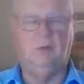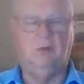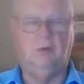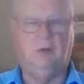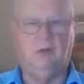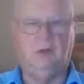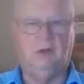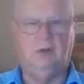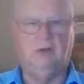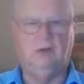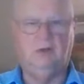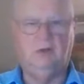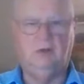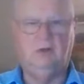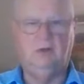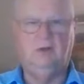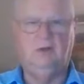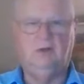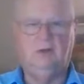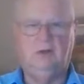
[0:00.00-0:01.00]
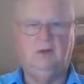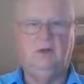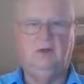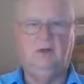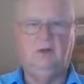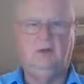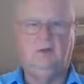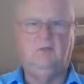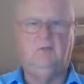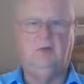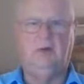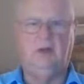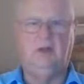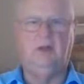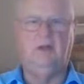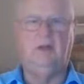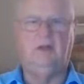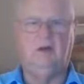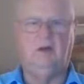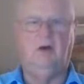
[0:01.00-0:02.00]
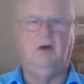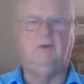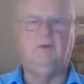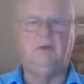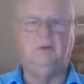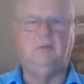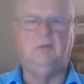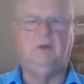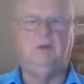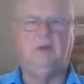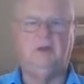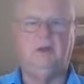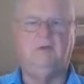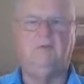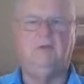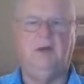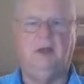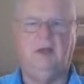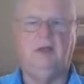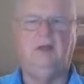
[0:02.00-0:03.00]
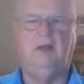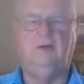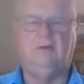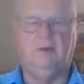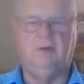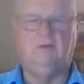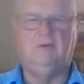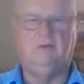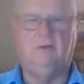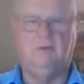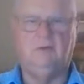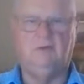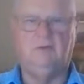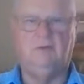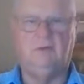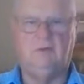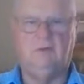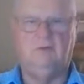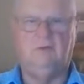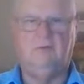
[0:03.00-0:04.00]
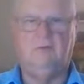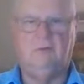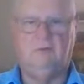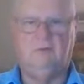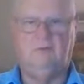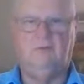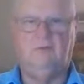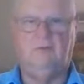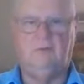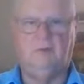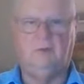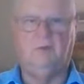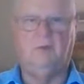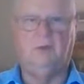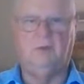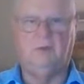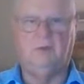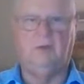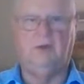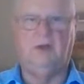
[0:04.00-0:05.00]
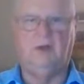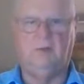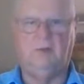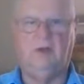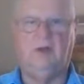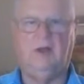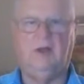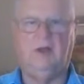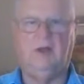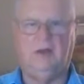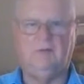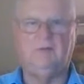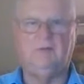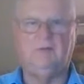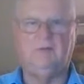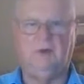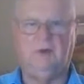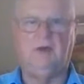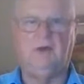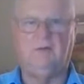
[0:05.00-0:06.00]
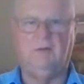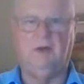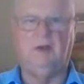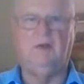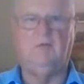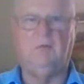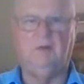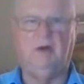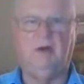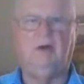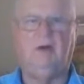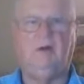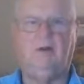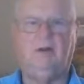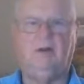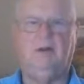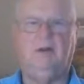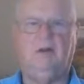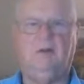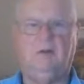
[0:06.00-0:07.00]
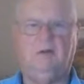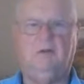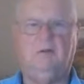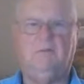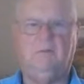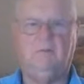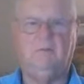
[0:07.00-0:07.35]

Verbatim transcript: we want. But ultimately, in writing these intros, for worth what I'm going to have to write a crate and barrel and uh, a